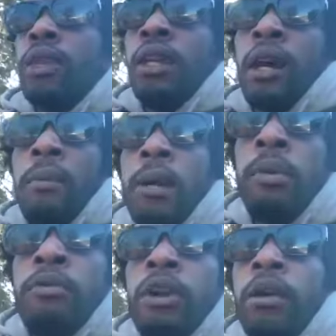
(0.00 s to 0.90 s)
I might
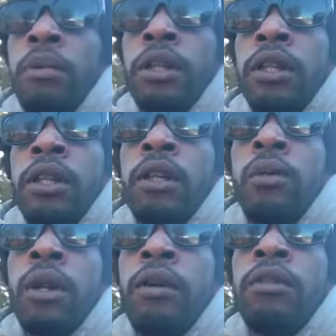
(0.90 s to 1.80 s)
be rambling here,
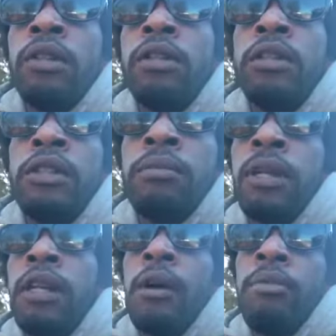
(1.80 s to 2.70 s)
whatever. This
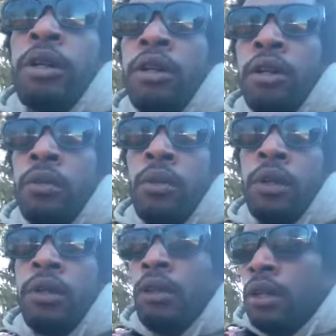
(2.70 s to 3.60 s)
may not have been a good
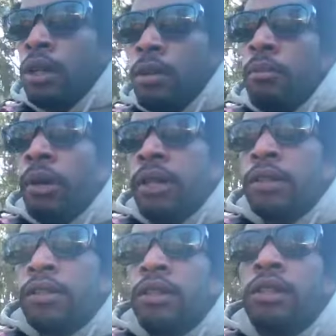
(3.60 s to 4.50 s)
one, but
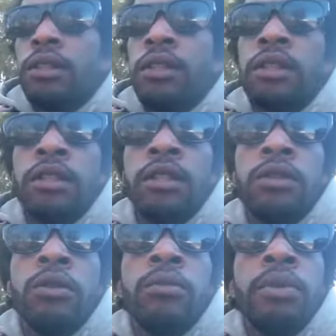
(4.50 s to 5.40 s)
it's a
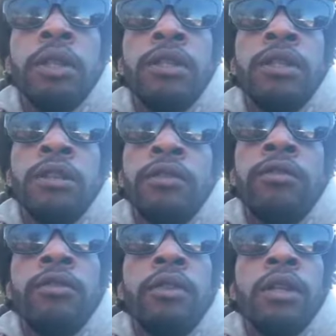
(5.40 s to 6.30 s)
little piece
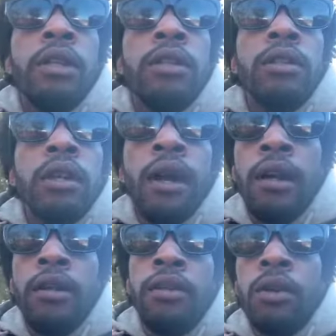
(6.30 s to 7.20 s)
of,
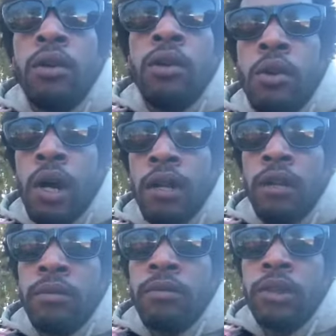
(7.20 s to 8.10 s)
who I
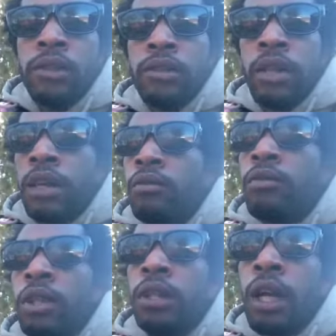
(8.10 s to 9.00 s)
am, like
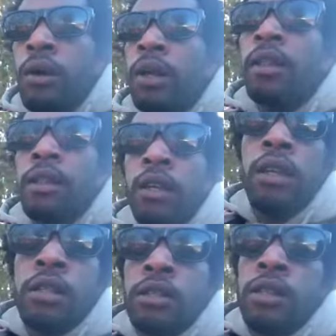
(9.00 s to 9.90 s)
really how I think
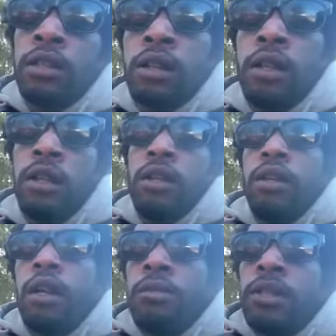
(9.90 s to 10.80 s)
and shit.
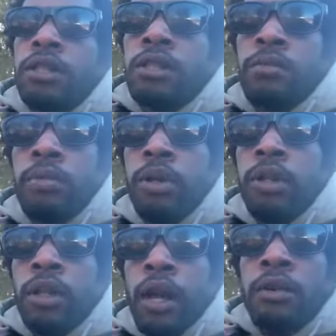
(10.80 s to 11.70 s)
I'm just putting
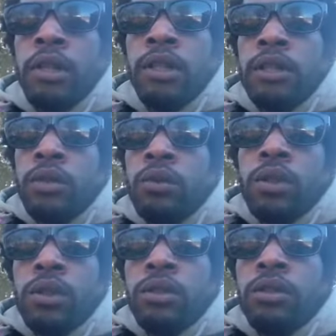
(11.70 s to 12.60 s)
it out there to the world.